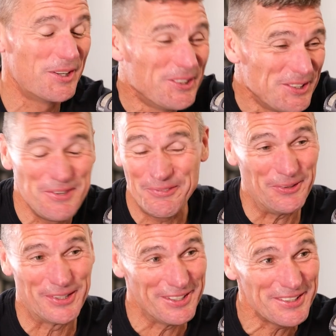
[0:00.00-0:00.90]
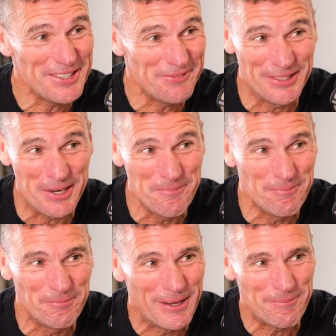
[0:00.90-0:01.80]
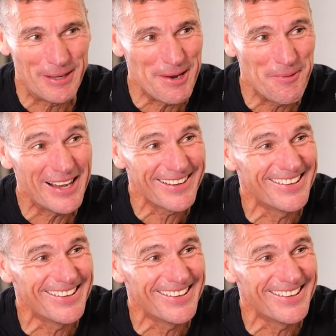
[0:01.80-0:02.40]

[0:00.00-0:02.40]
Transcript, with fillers: you feel guilty if you don't play well?